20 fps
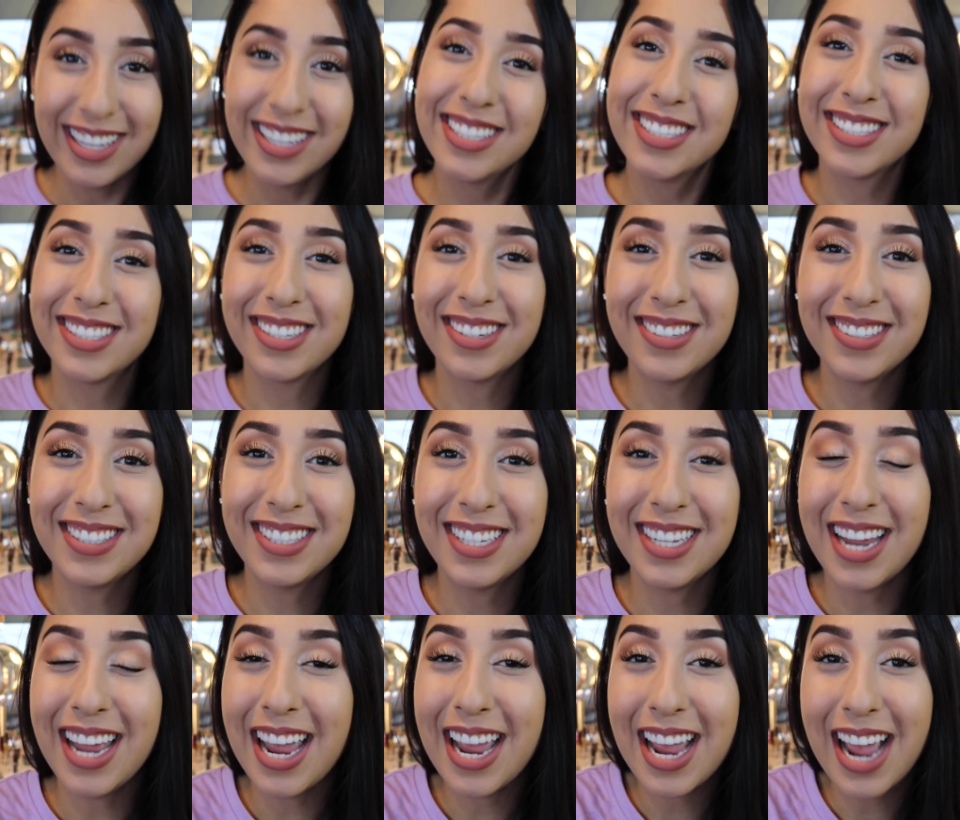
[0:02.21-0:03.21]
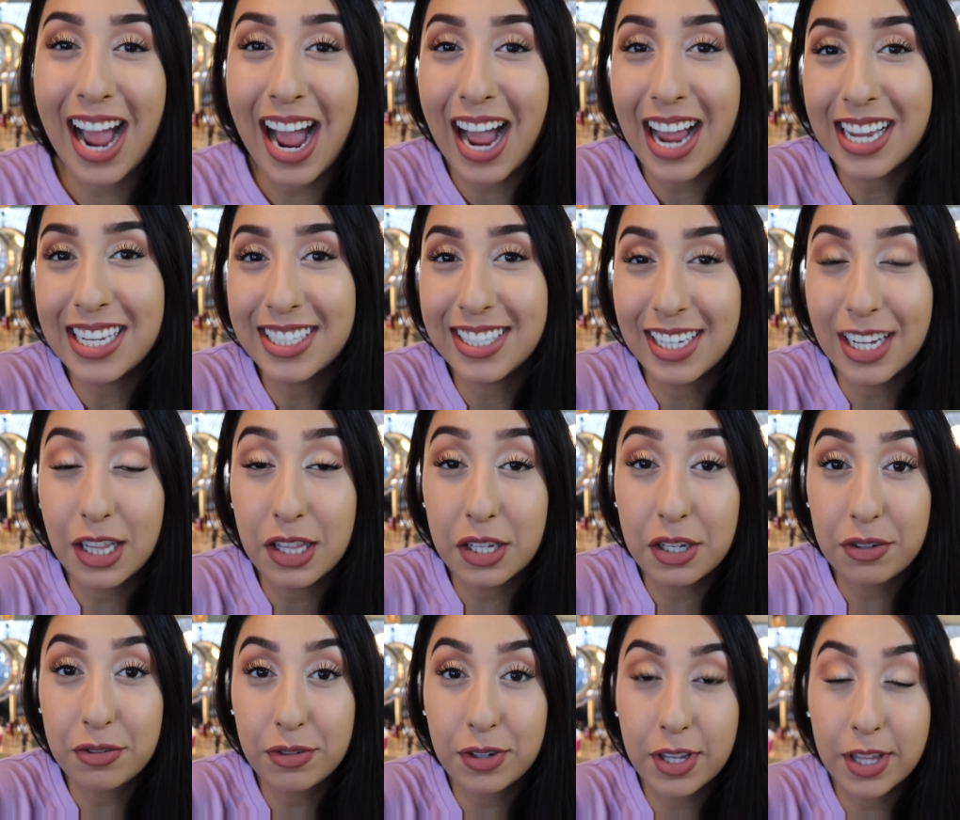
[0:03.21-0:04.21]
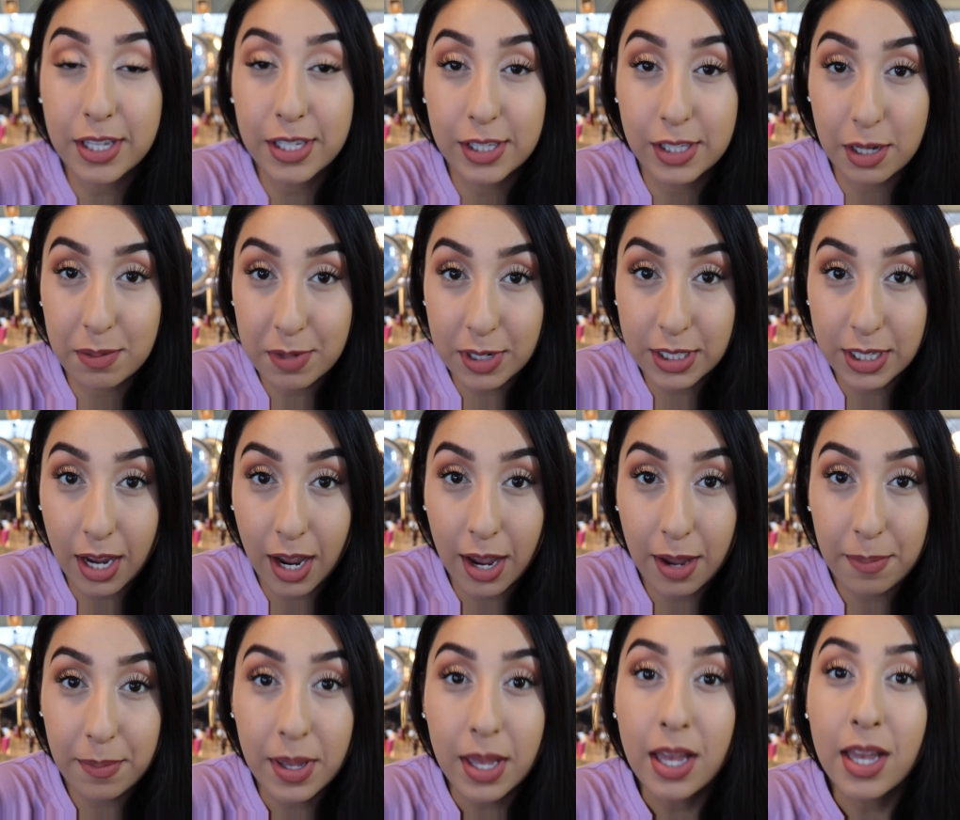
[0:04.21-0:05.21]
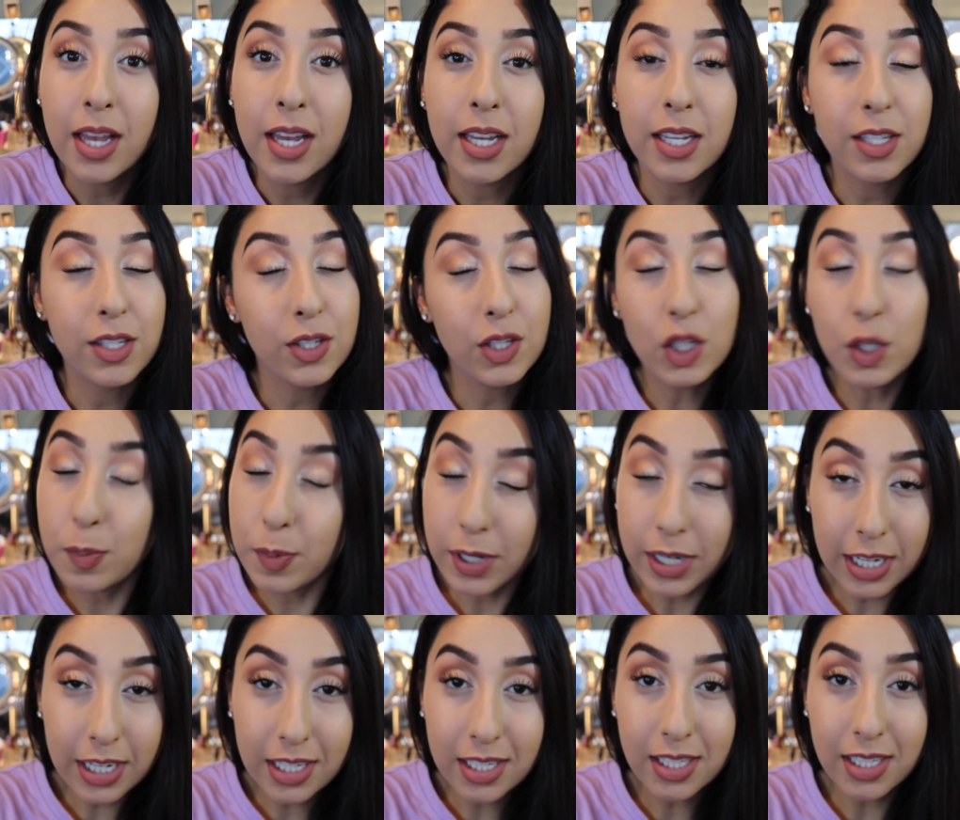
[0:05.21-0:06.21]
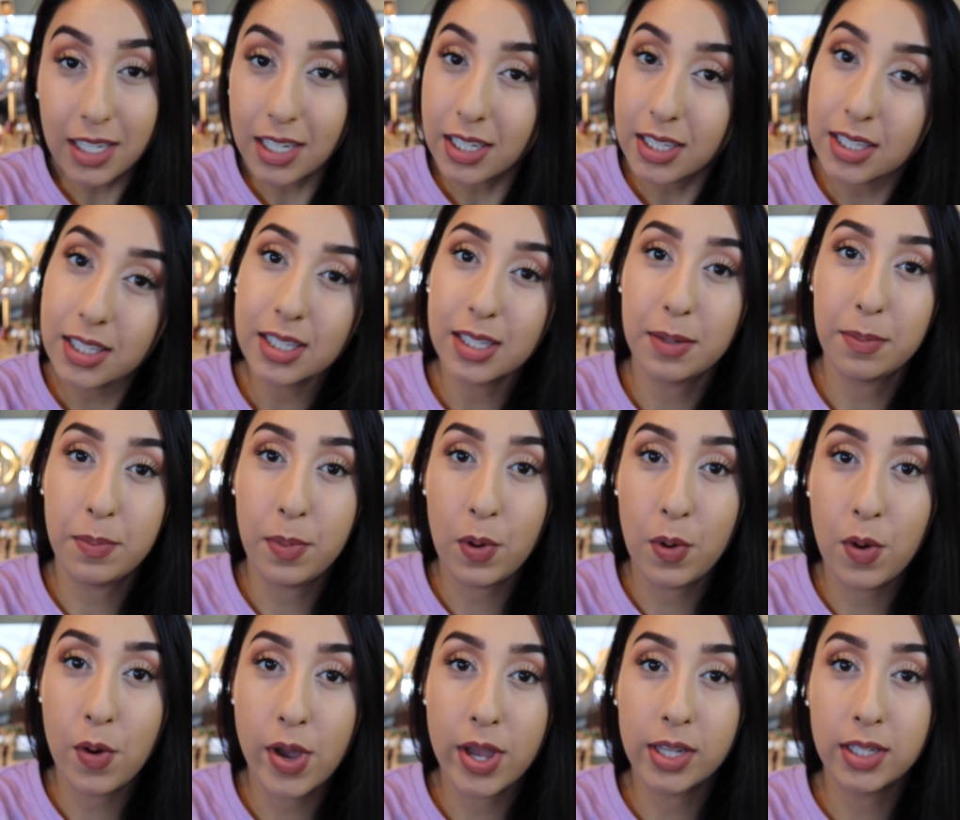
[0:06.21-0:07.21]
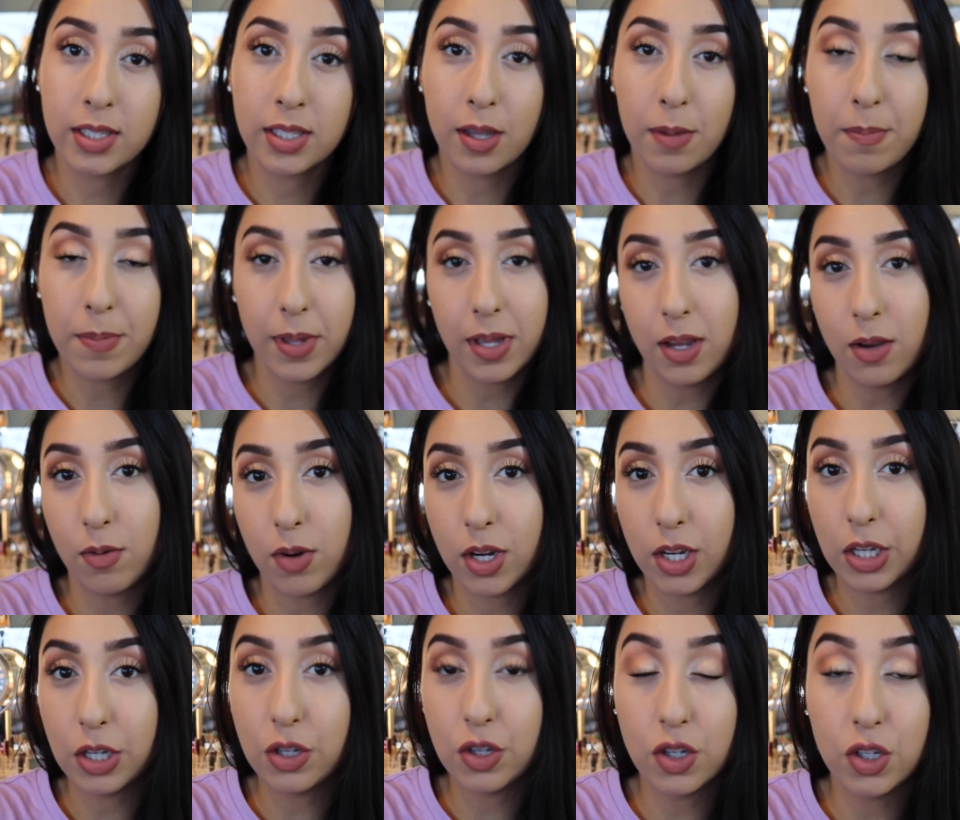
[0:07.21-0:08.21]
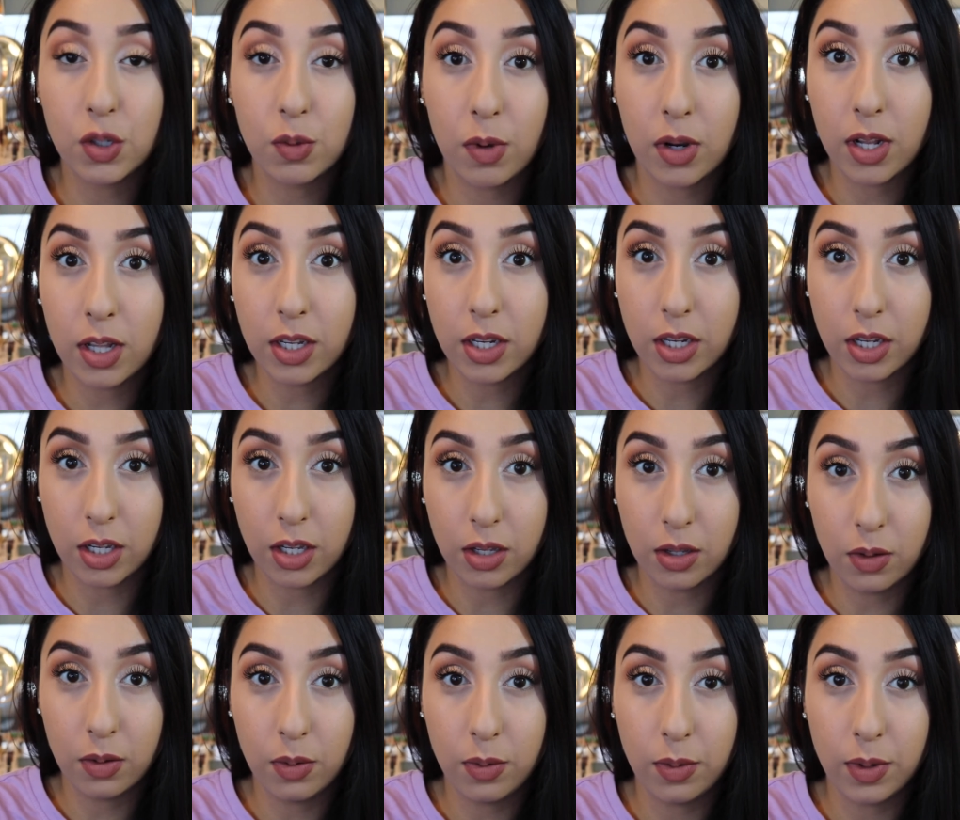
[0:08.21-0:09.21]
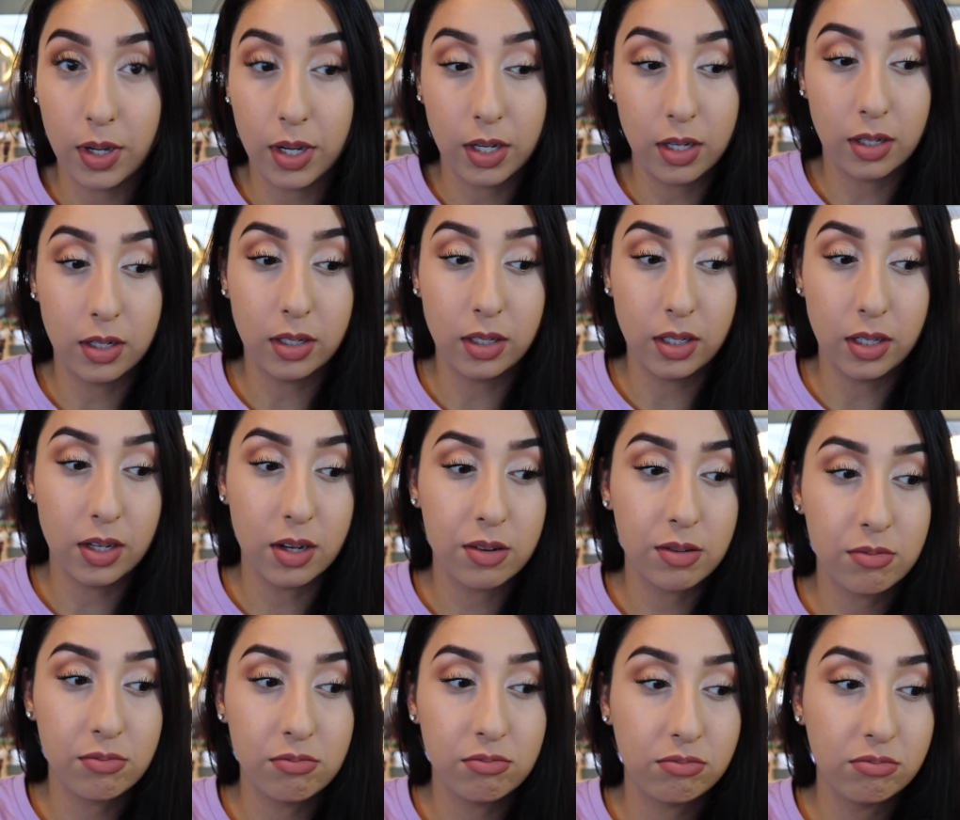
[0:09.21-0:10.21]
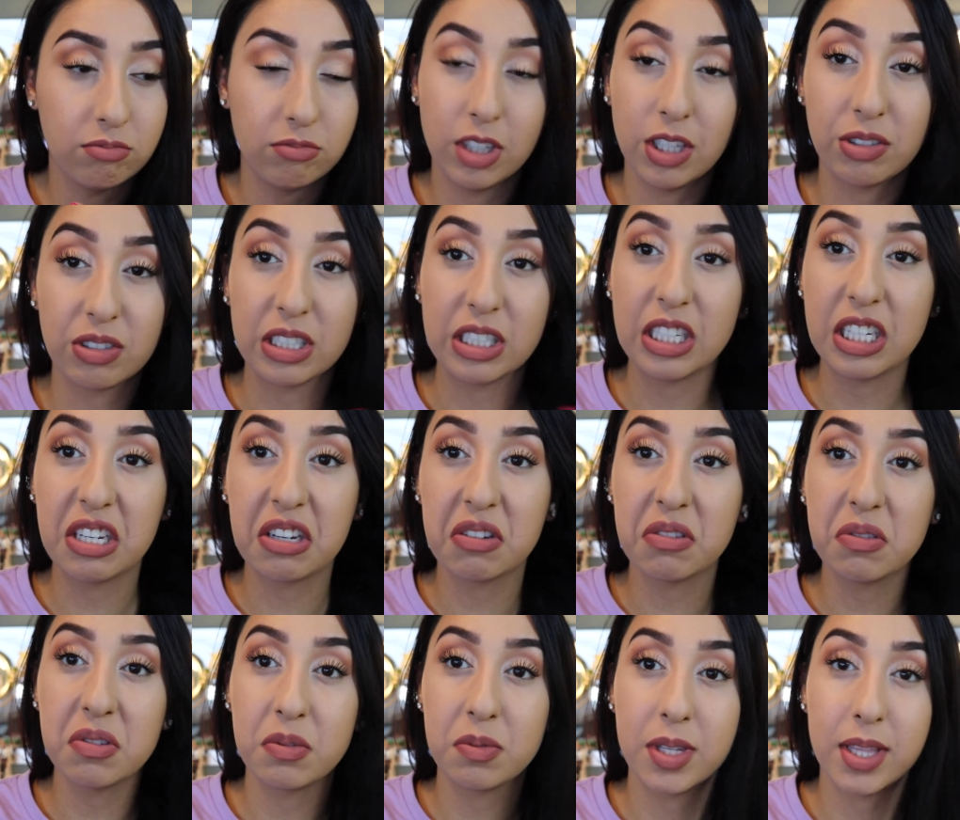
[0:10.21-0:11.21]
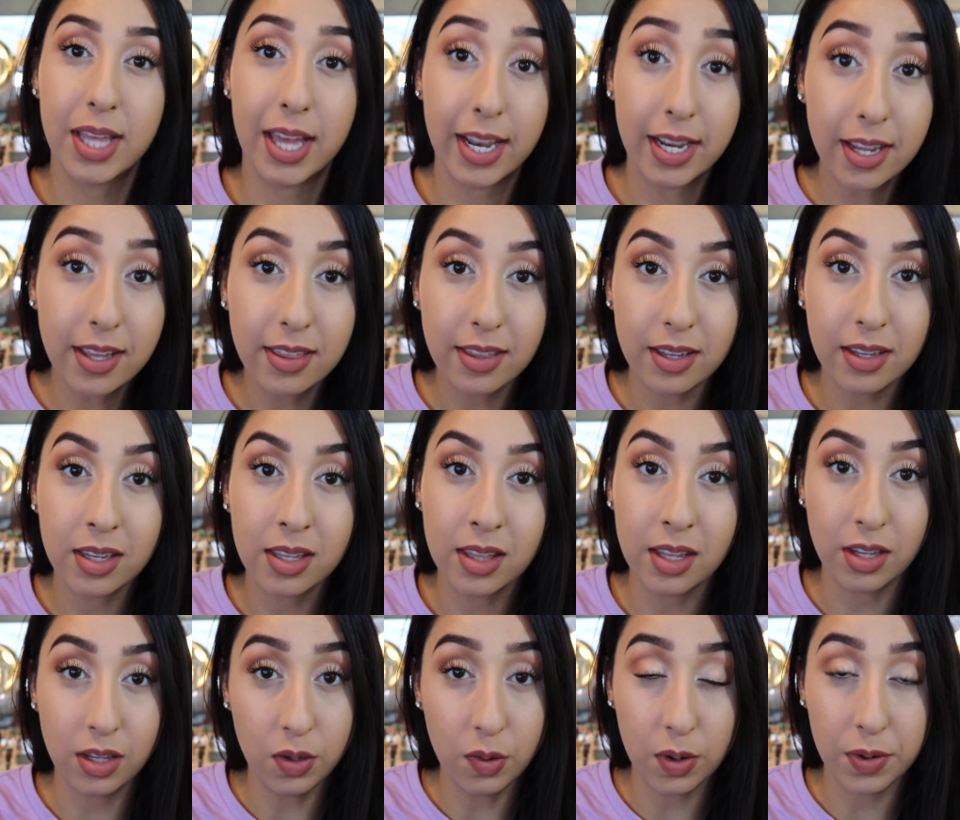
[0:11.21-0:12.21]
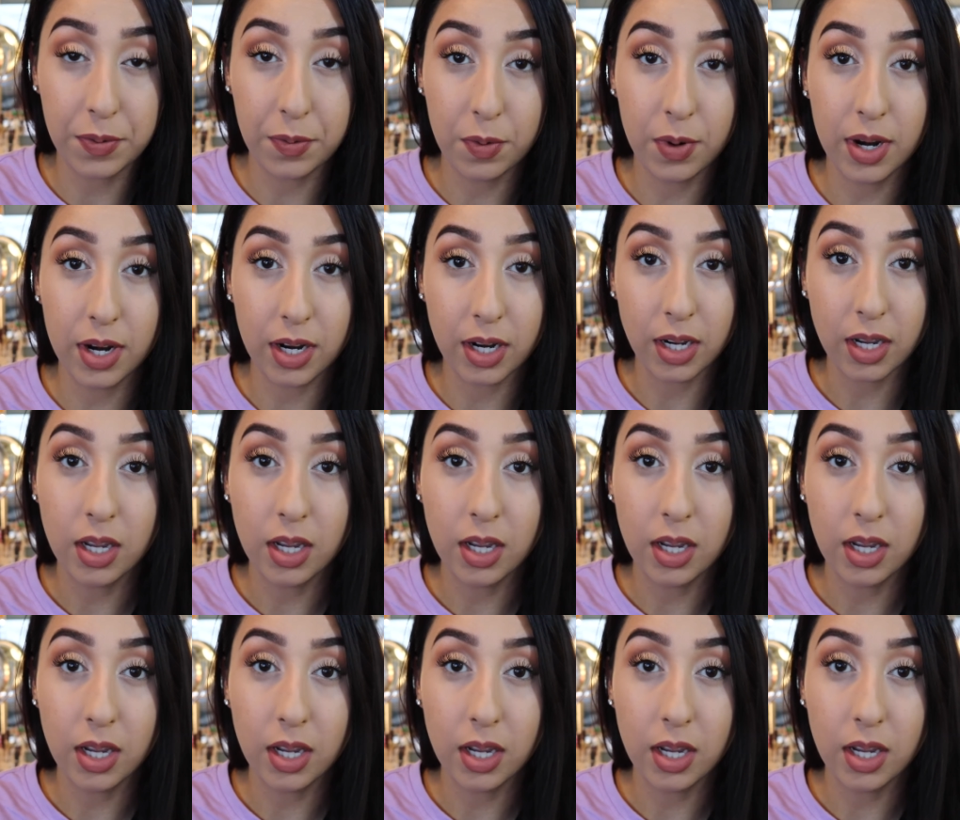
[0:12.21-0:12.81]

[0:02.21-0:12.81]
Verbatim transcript: So today I did a look for the summertime. It's super easy and simple. It's something where you just want to look cute, and you know, it really goes with anything that you want to wear.